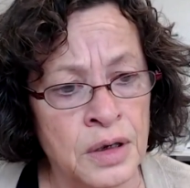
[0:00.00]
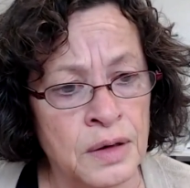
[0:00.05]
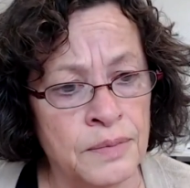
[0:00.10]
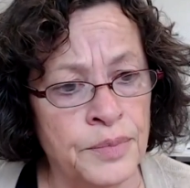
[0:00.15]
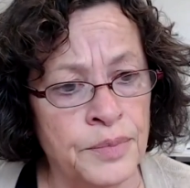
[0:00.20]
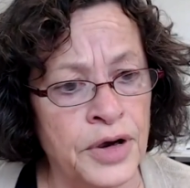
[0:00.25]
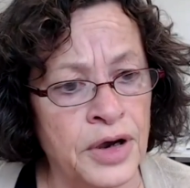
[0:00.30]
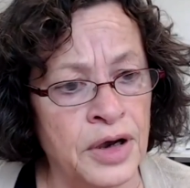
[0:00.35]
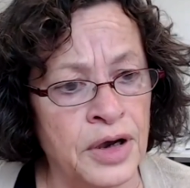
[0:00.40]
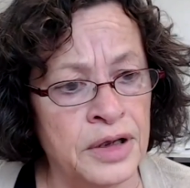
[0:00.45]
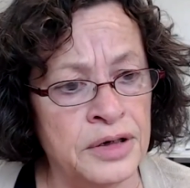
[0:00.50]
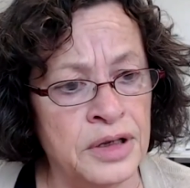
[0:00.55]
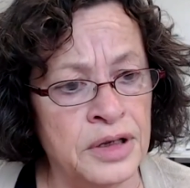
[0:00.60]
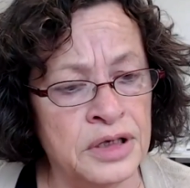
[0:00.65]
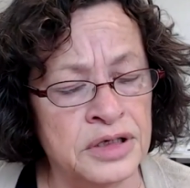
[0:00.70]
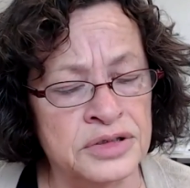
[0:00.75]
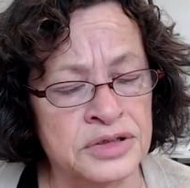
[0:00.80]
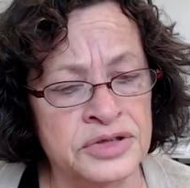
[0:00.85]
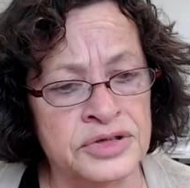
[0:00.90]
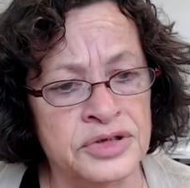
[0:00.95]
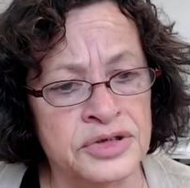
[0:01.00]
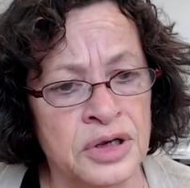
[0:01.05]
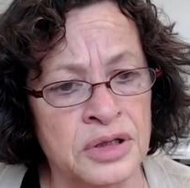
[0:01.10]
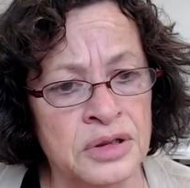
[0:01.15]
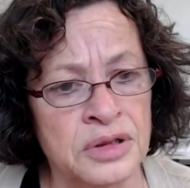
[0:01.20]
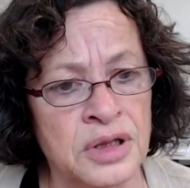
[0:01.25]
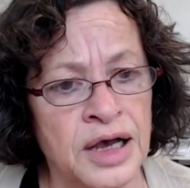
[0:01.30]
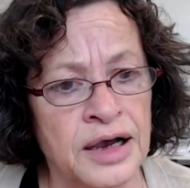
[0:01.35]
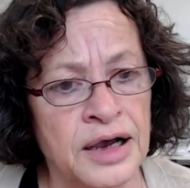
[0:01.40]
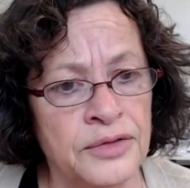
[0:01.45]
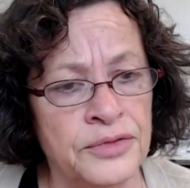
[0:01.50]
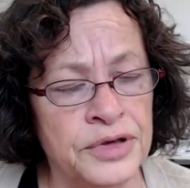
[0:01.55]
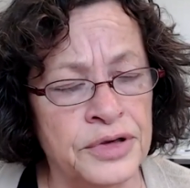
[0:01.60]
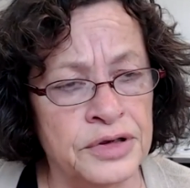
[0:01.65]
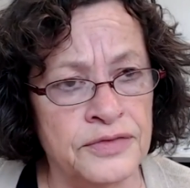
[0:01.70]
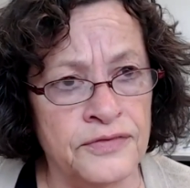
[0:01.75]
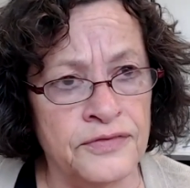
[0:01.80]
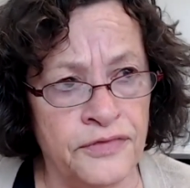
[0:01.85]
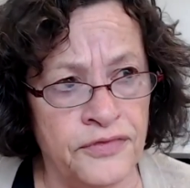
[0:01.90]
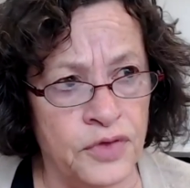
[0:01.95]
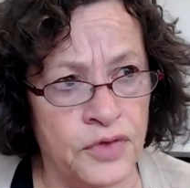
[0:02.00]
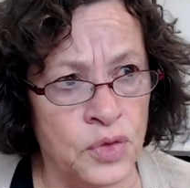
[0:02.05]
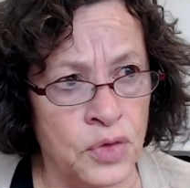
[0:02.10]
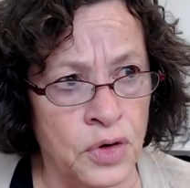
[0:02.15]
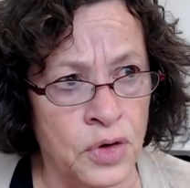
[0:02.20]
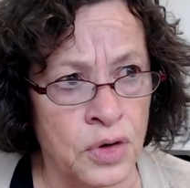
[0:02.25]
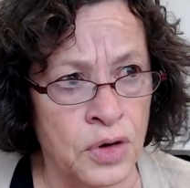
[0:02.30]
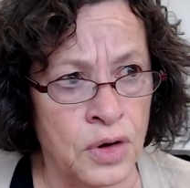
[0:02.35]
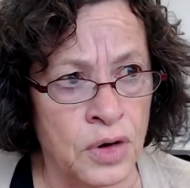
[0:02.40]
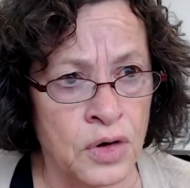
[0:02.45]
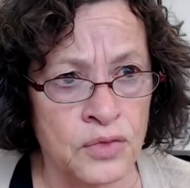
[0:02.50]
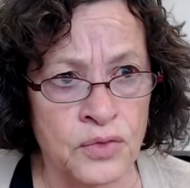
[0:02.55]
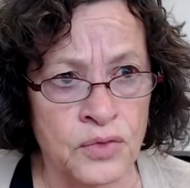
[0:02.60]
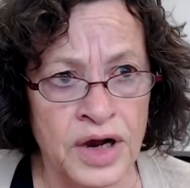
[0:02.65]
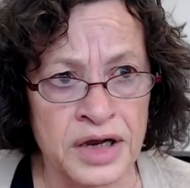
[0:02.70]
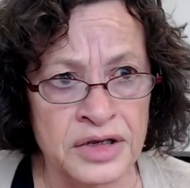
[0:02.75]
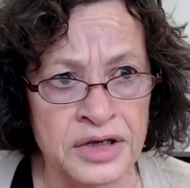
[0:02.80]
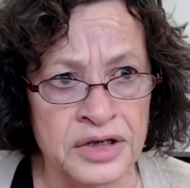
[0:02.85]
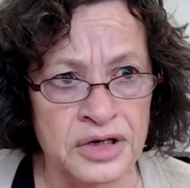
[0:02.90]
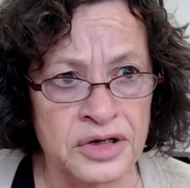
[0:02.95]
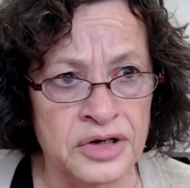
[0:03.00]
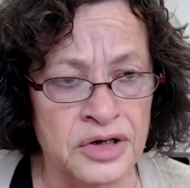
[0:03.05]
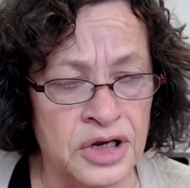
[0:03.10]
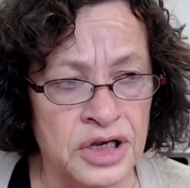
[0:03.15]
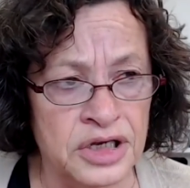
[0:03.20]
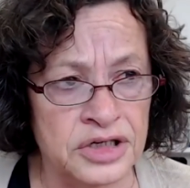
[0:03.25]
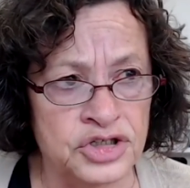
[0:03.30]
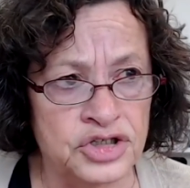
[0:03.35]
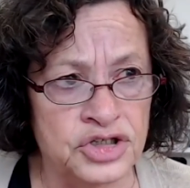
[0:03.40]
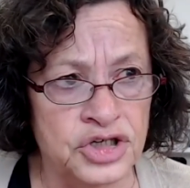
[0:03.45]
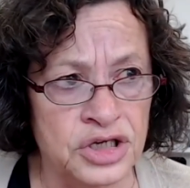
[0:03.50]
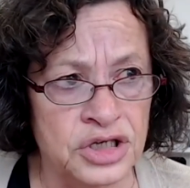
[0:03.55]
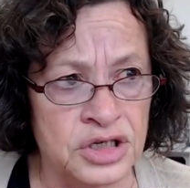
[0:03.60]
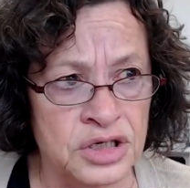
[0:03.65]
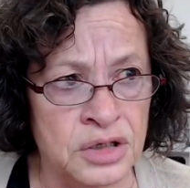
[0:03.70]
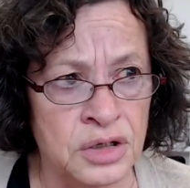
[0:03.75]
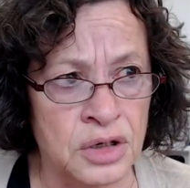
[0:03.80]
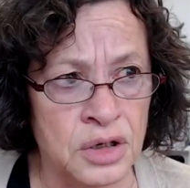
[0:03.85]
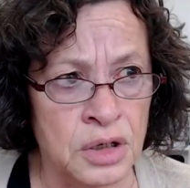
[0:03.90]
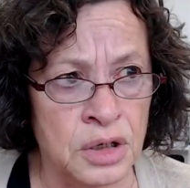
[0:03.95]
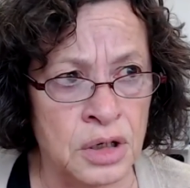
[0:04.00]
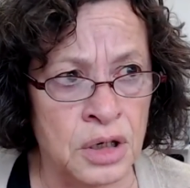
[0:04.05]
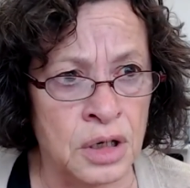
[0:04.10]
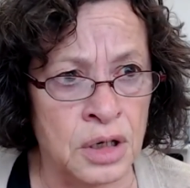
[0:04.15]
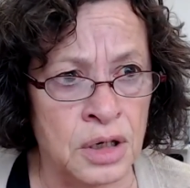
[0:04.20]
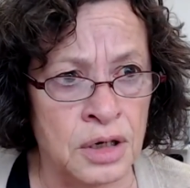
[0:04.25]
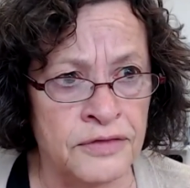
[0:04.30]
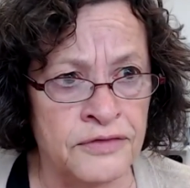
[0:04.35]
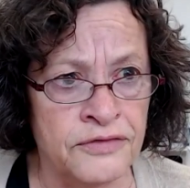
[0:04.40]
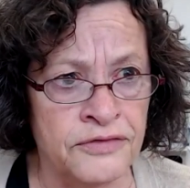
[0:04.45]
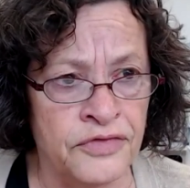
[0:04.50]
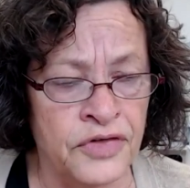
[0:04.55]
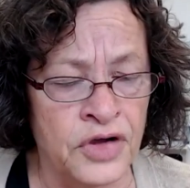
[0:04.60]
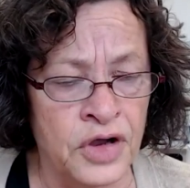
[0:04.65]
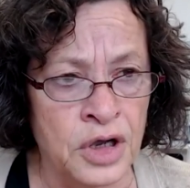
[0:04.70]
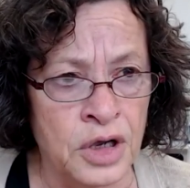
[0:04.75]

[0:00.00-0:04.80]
but it's allowing for a recognition of